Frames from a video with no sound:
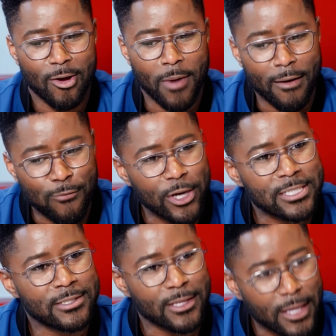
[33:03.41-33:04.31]
my
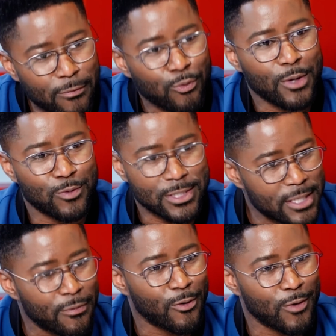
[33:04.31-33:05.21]
voice and delivery was
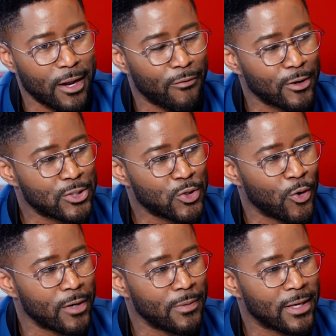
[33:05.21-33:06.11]
different when I first
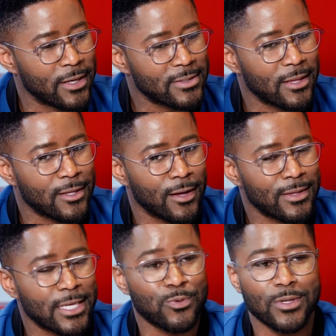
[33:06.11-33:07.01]
joined, because I
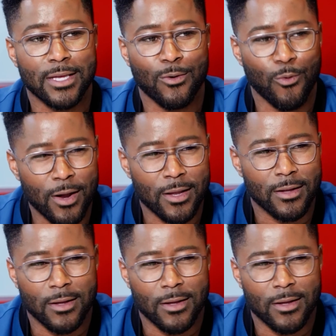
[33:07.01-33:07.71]
thought that's what they wanted